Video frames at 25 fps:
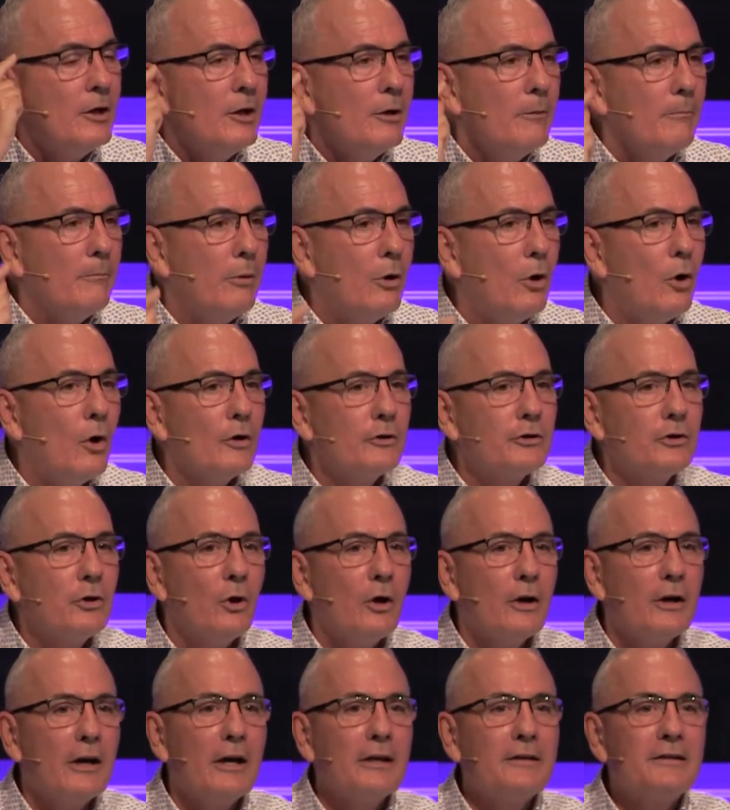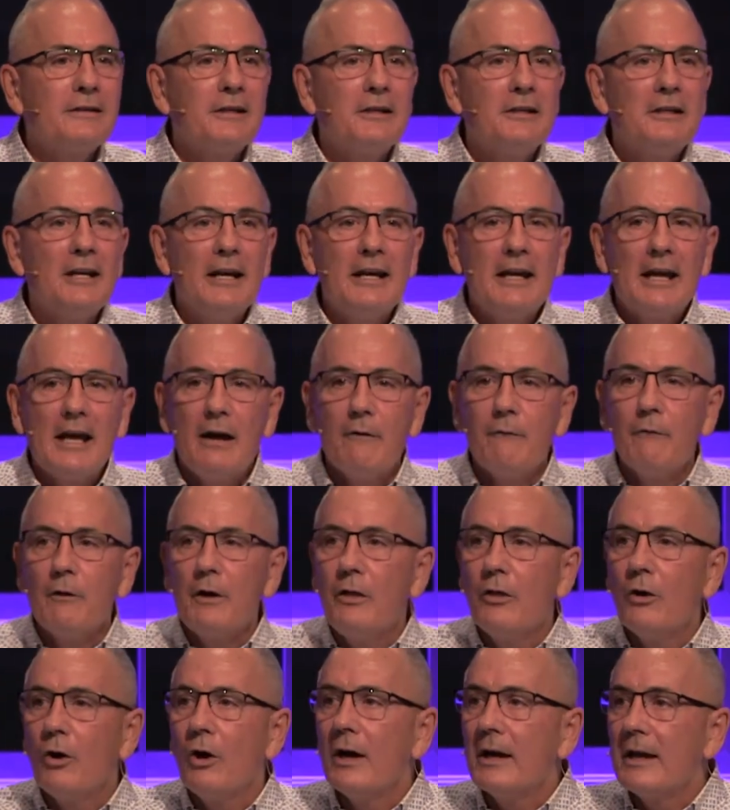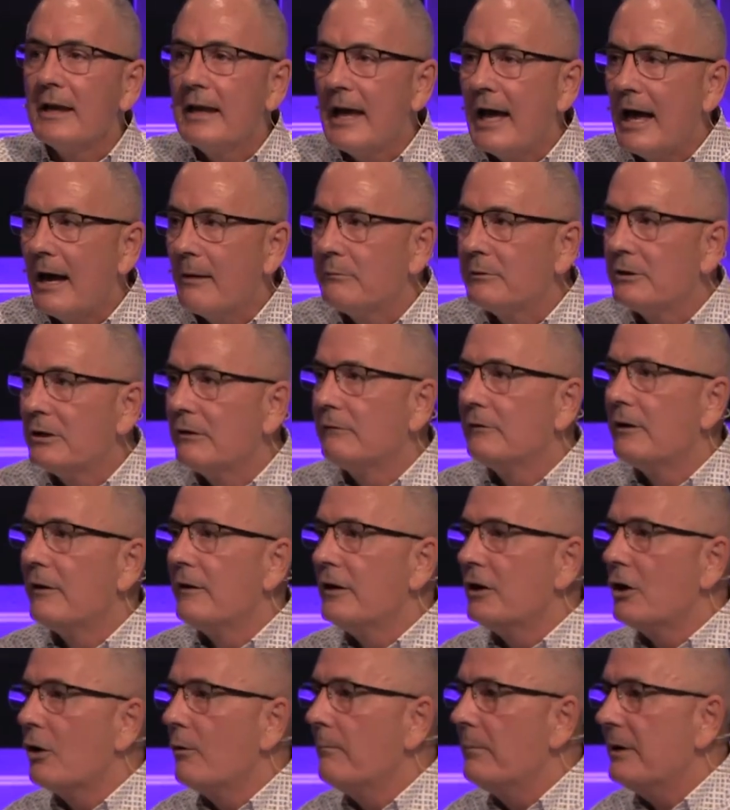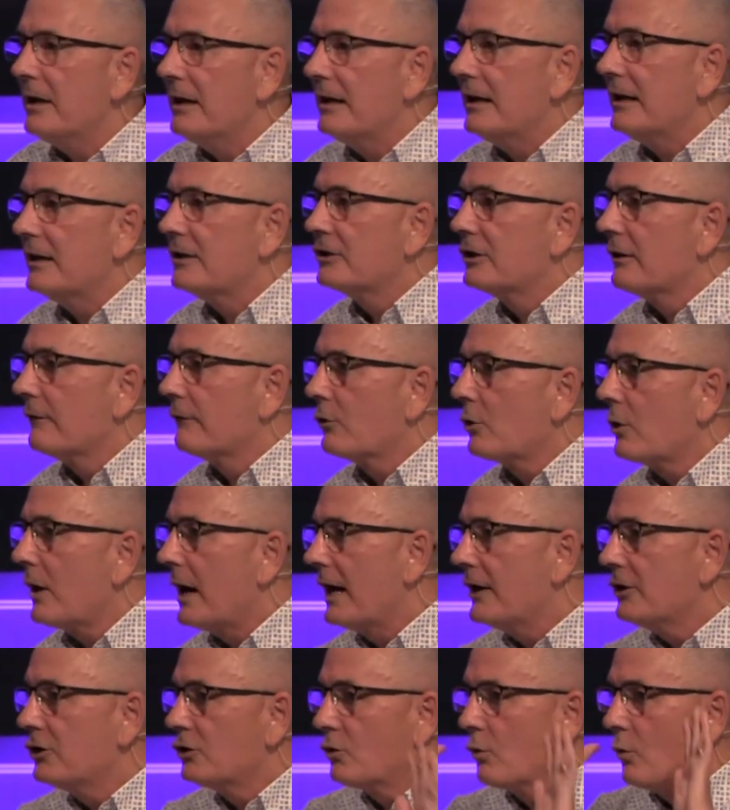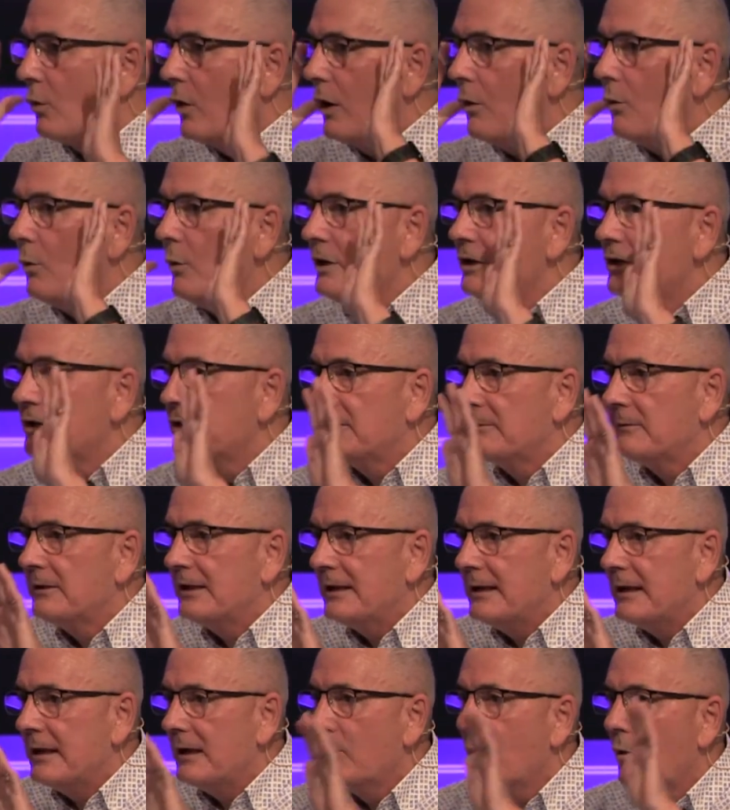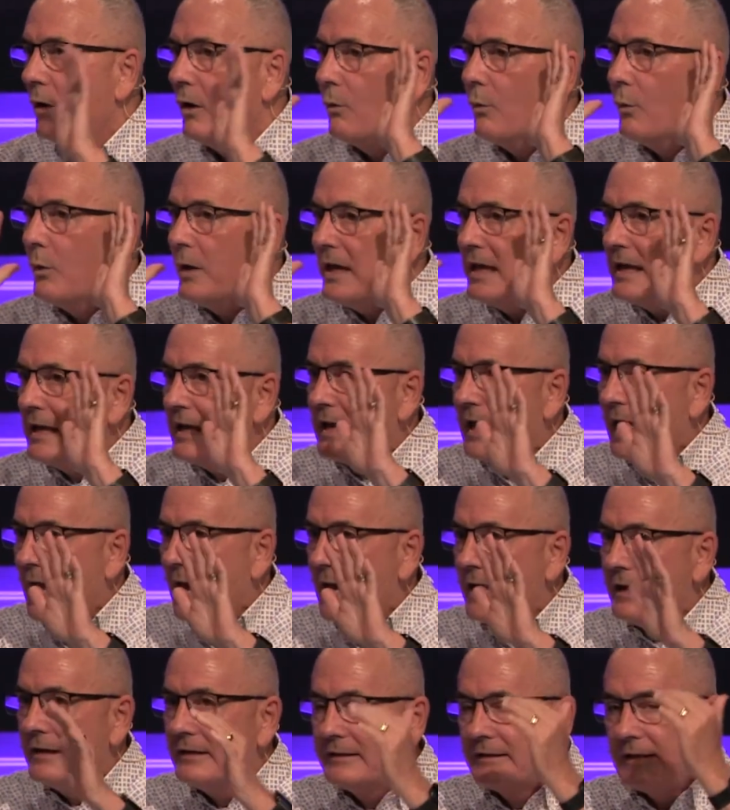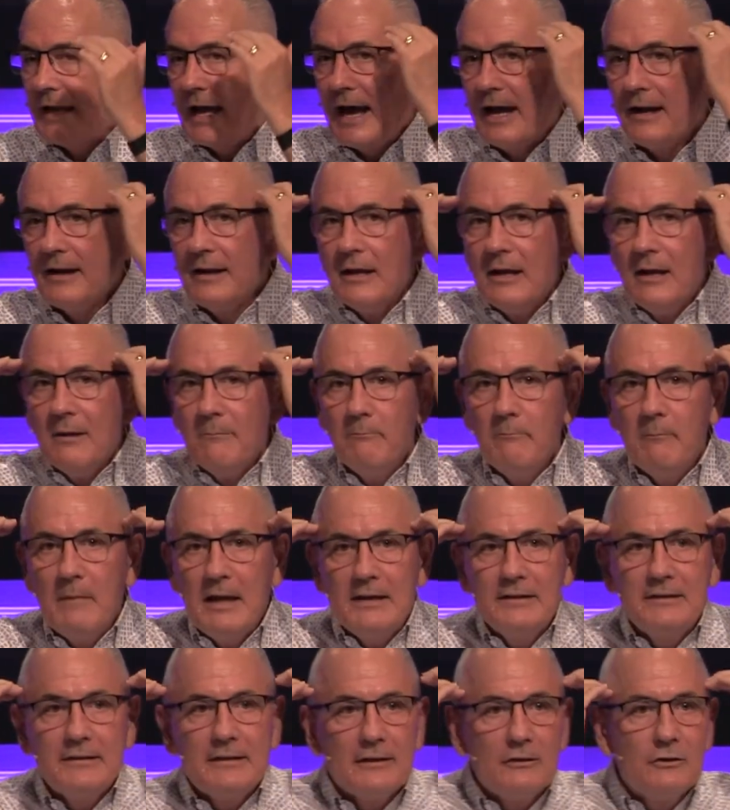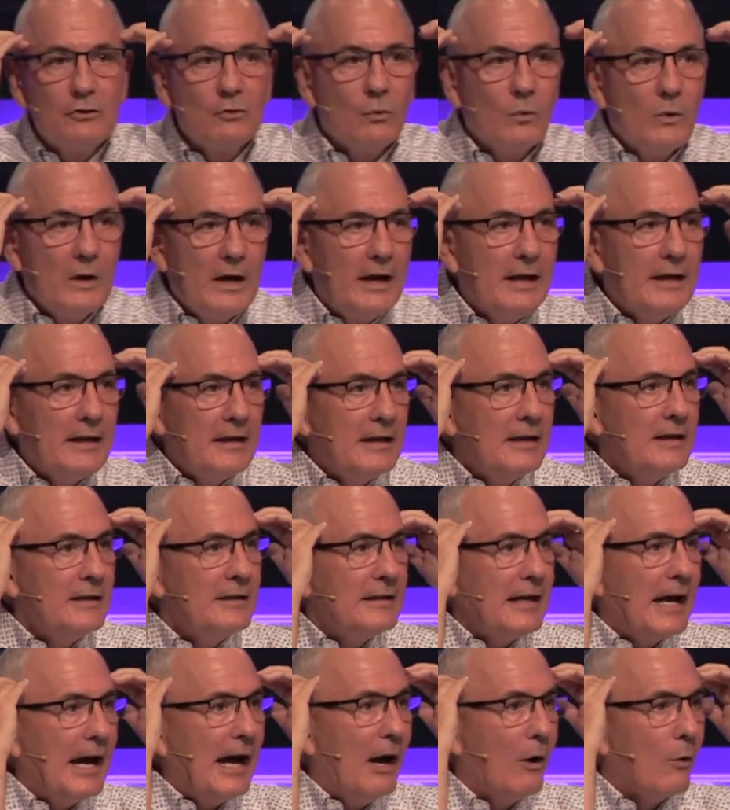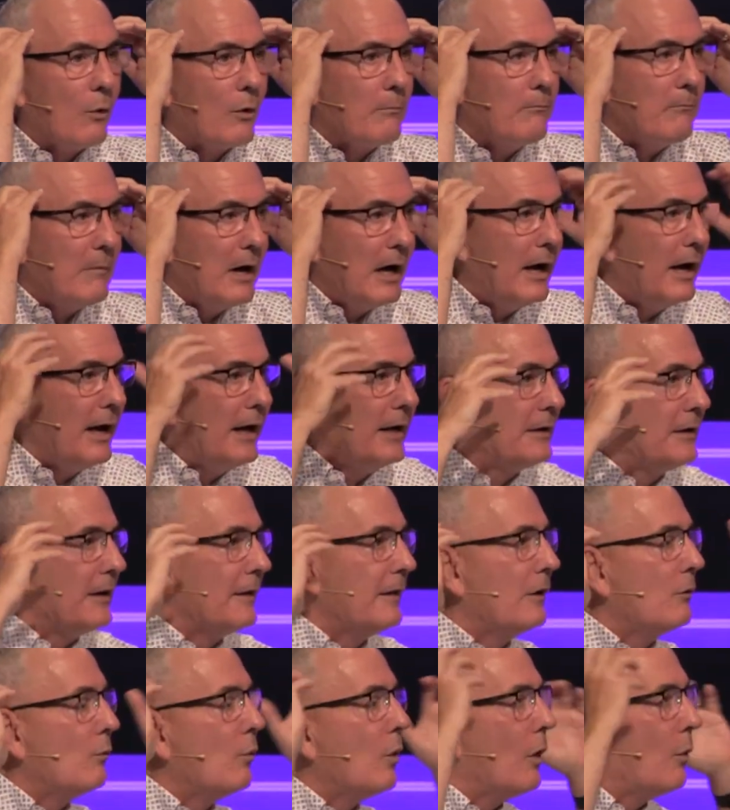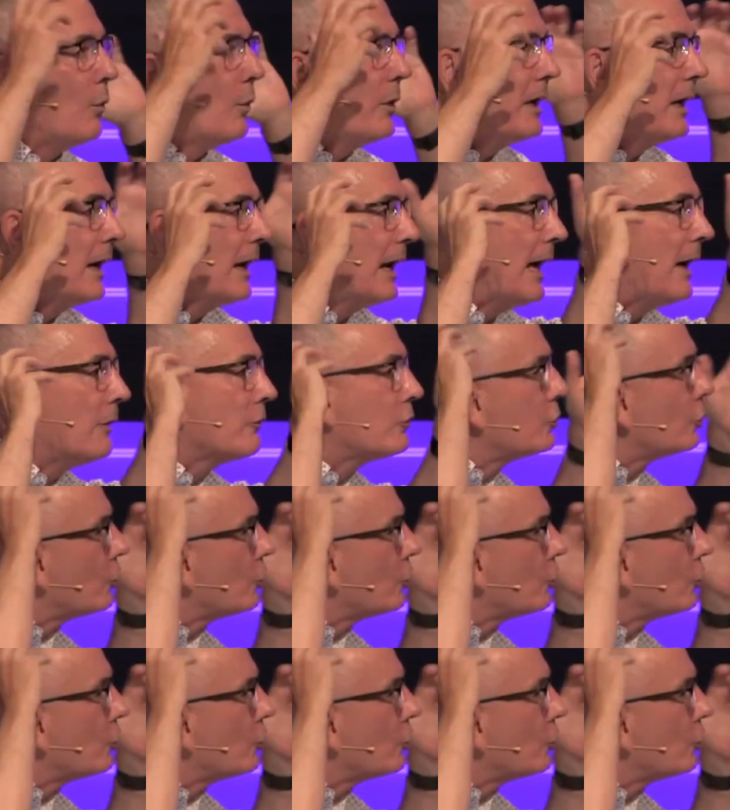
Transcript: Paul taught us to take every thought captive to the obedience of Christ. What we see, what we gaze at, makes its way into our mind. And then what we allow to